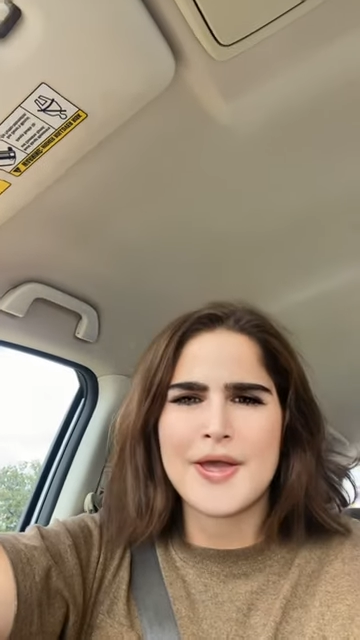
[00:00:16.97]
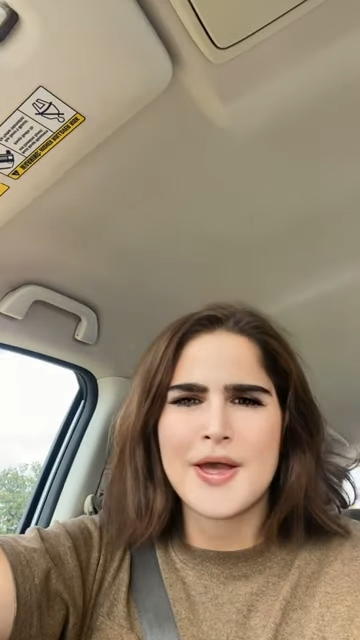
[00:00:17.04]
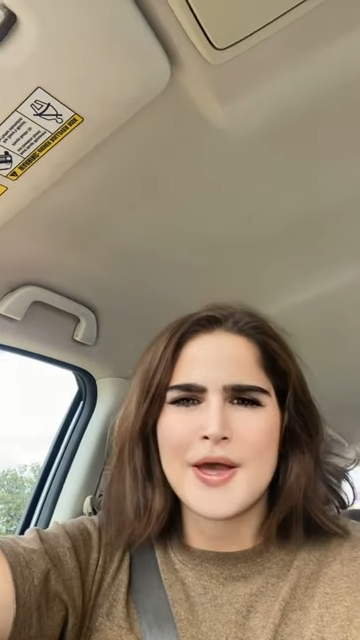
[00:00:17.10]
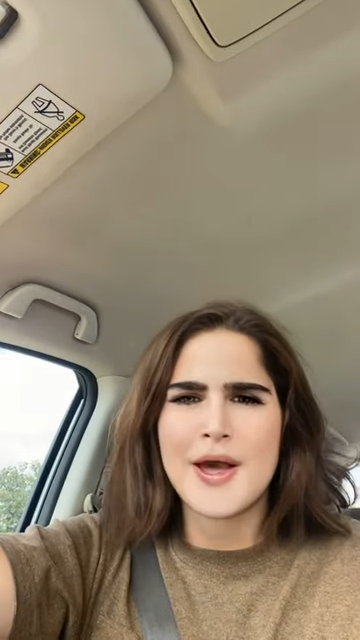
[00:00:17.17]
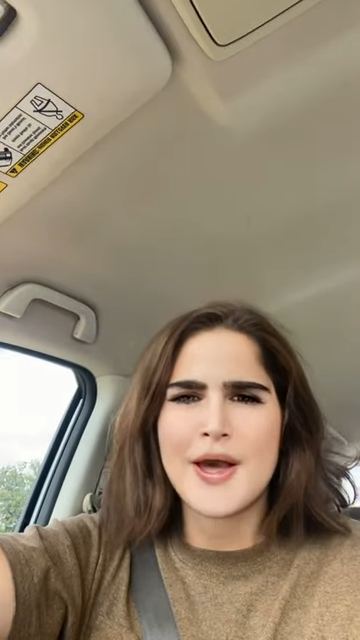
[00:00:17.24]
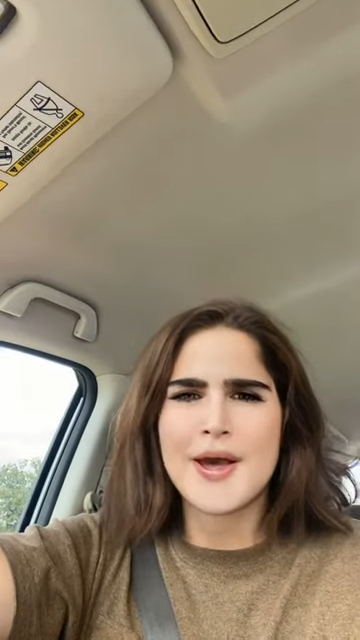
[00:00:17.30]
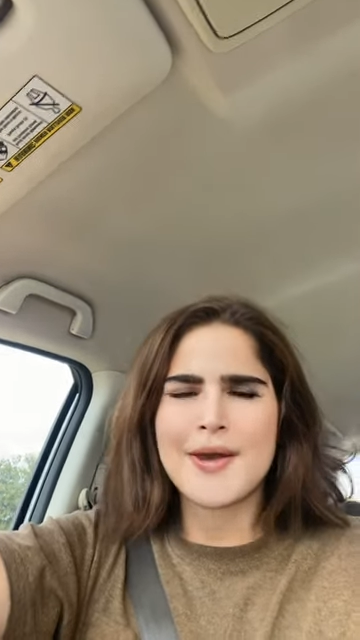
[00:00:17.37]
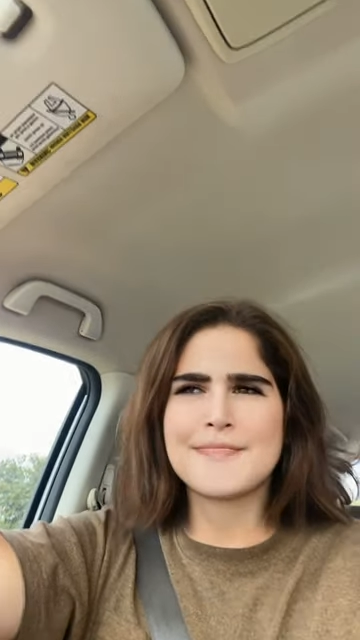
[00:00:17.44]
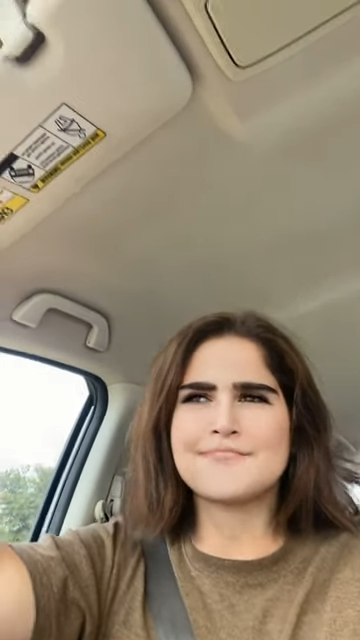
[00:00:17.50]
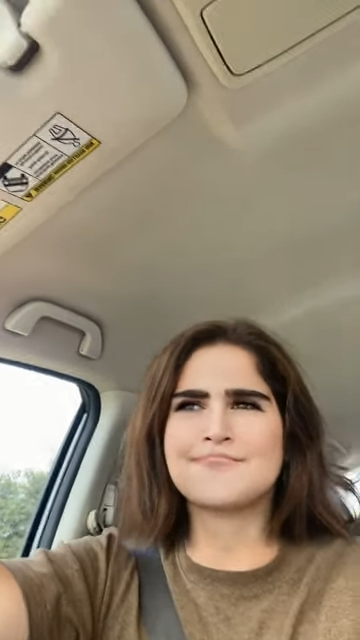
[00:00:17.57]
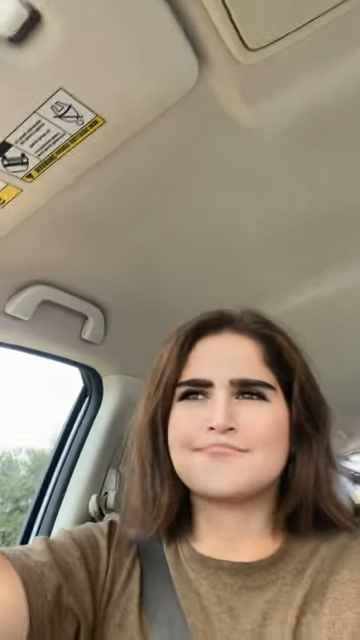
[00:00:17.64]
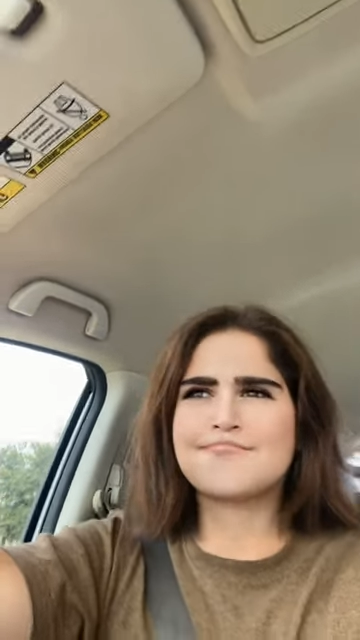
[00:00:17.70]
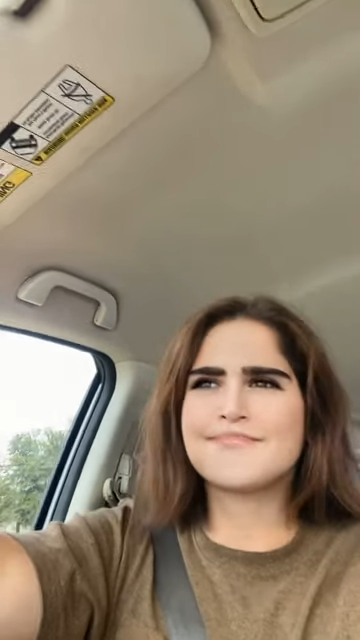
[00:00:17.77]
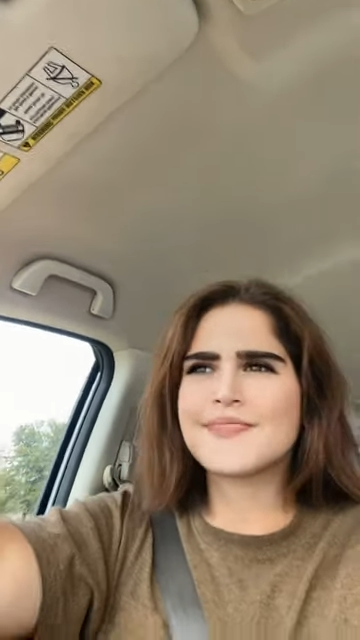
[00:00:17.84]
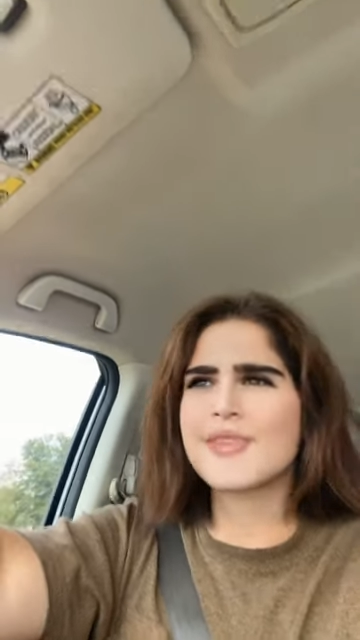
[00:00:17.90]
Um,
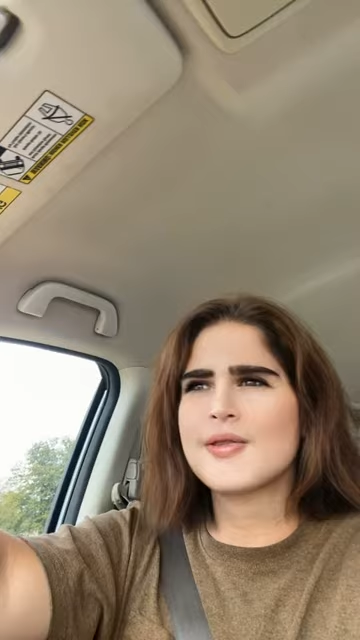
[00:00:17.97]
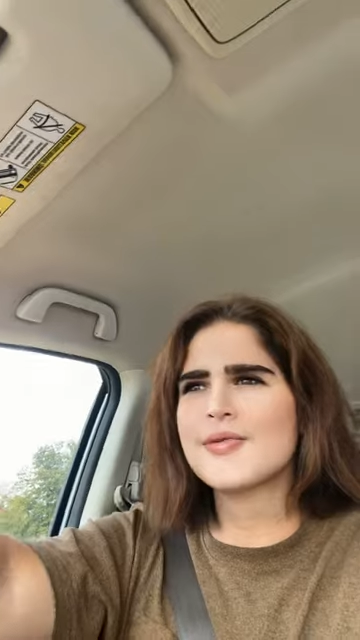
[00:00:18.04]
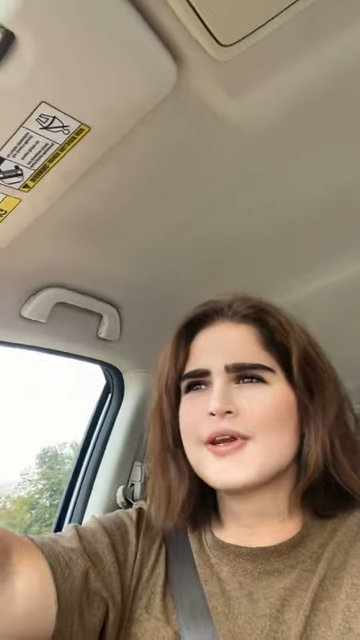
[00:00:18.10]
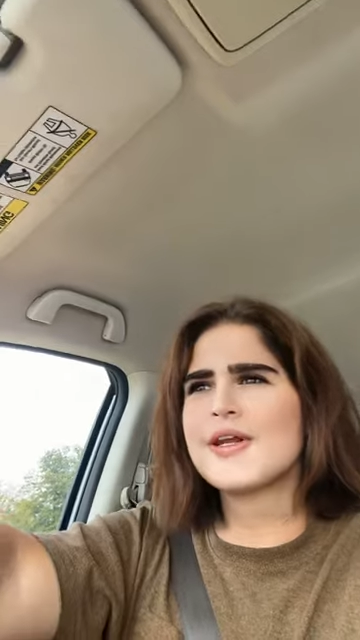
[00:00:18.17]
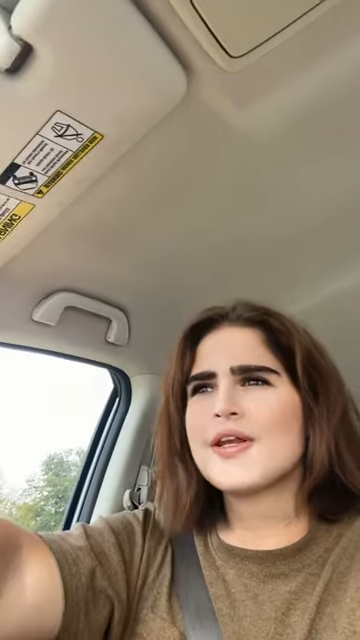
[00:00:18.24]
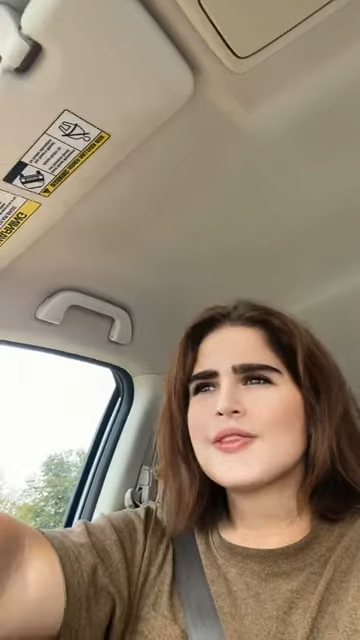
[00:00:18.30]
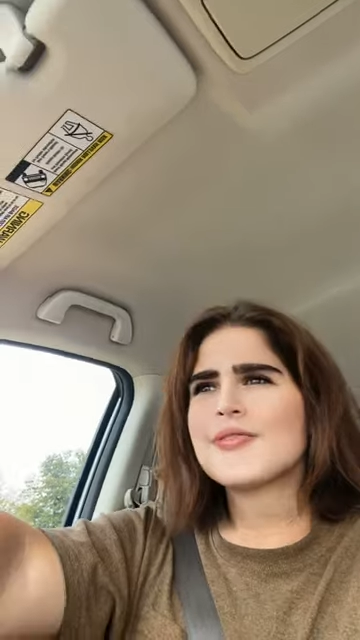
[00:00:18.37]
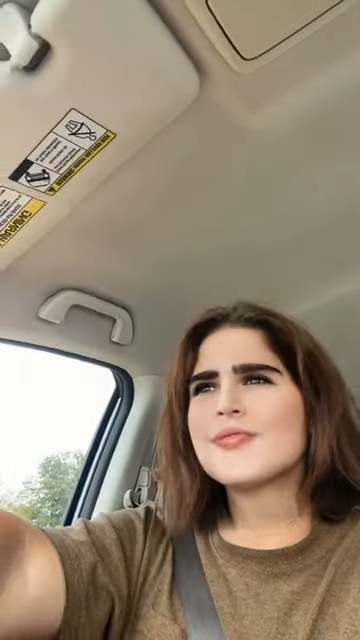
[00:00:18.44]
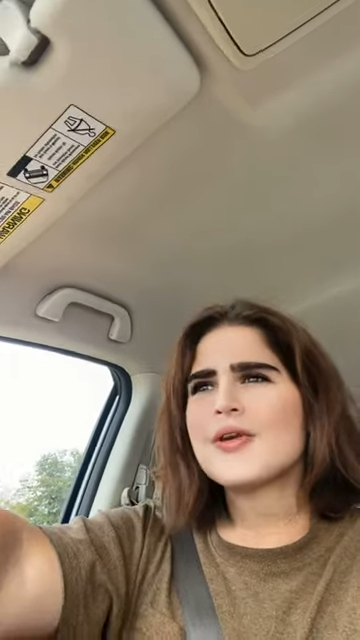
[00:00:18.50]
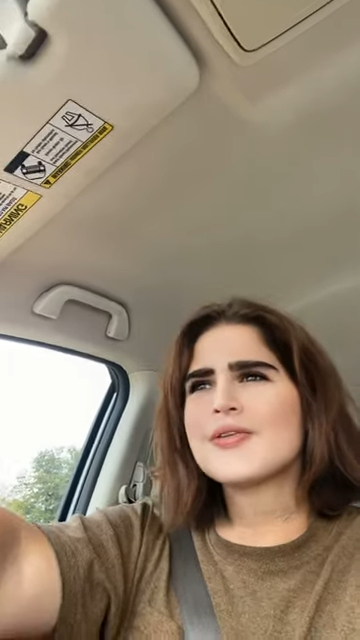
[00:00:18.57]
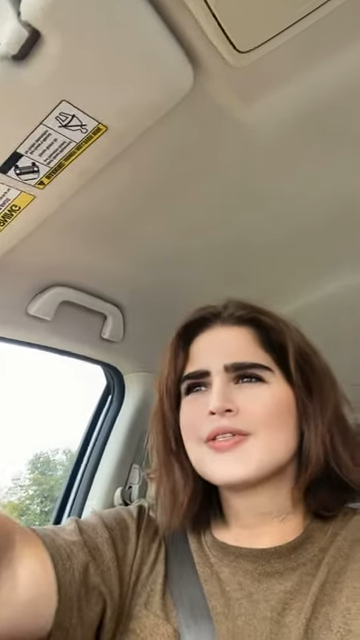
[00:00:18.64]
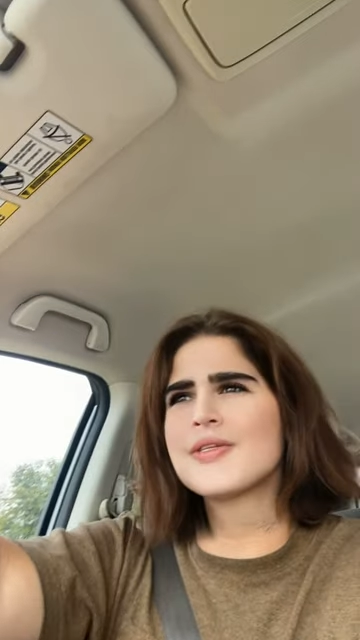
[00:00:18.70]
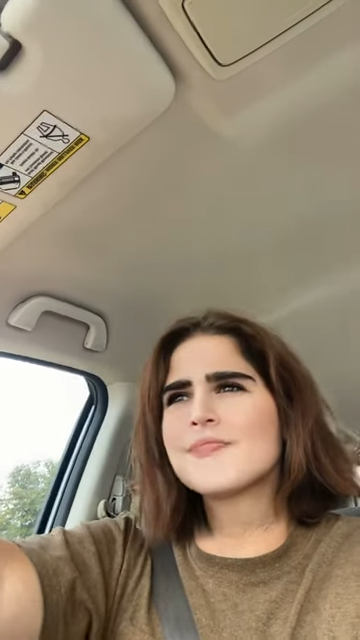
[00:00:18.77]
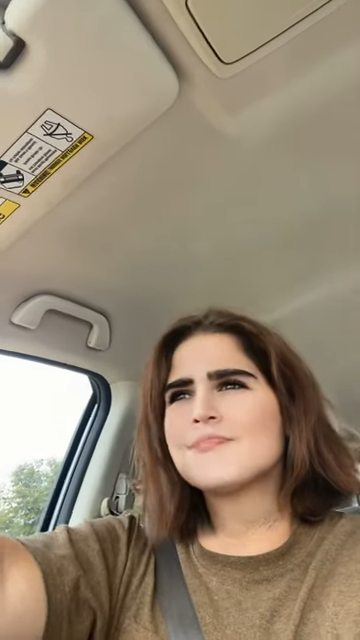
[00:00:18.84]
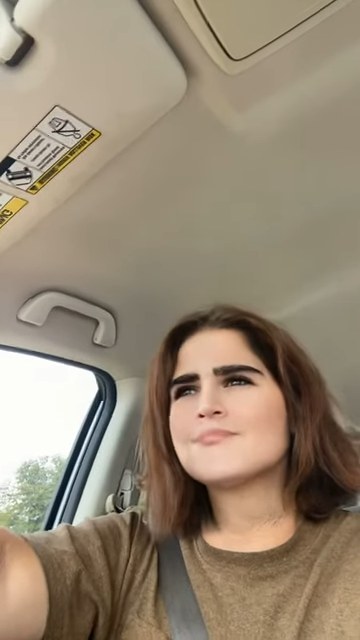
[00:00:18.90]
we're gonna throw
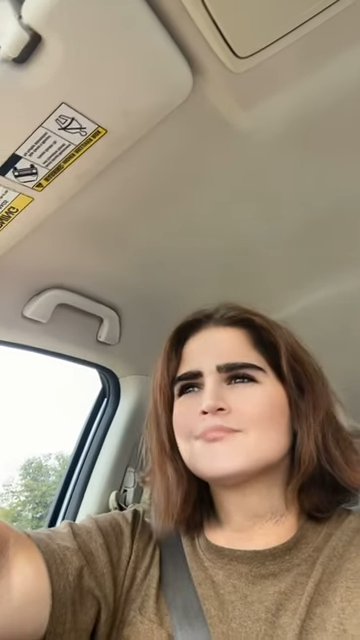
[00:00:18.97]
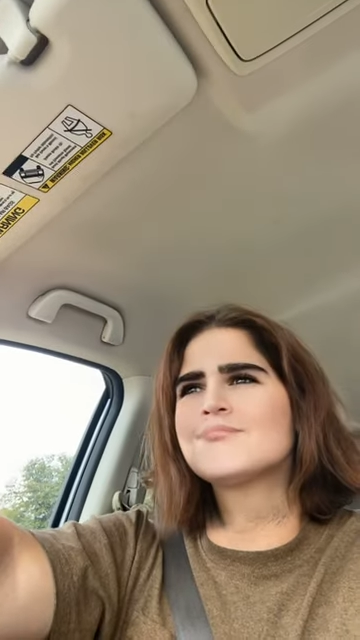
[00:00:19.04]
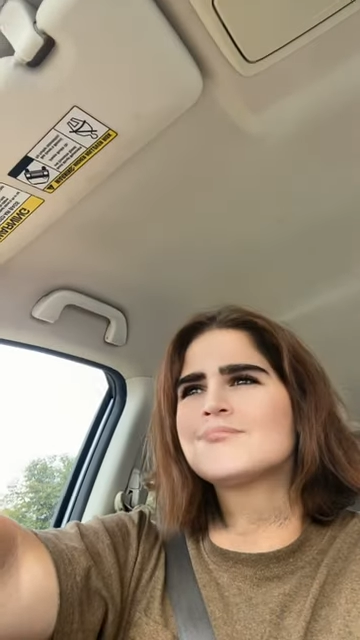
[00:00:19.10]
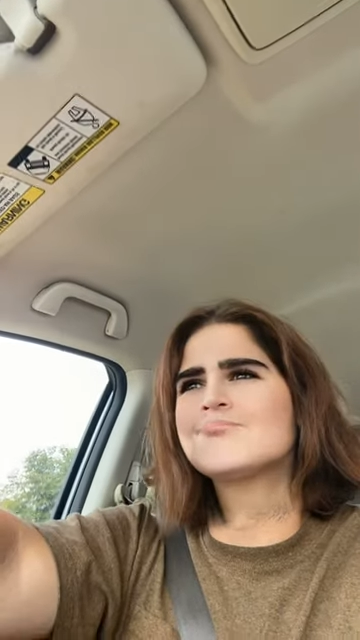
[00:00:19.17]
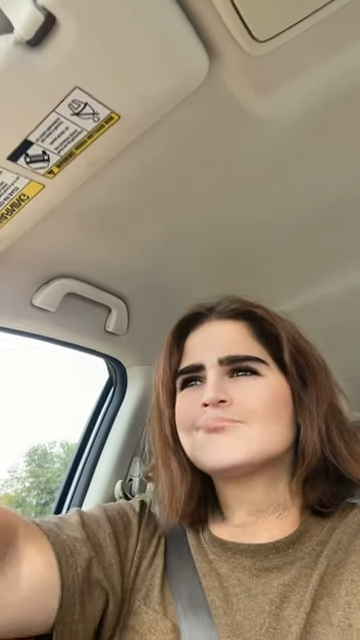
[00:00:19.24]
some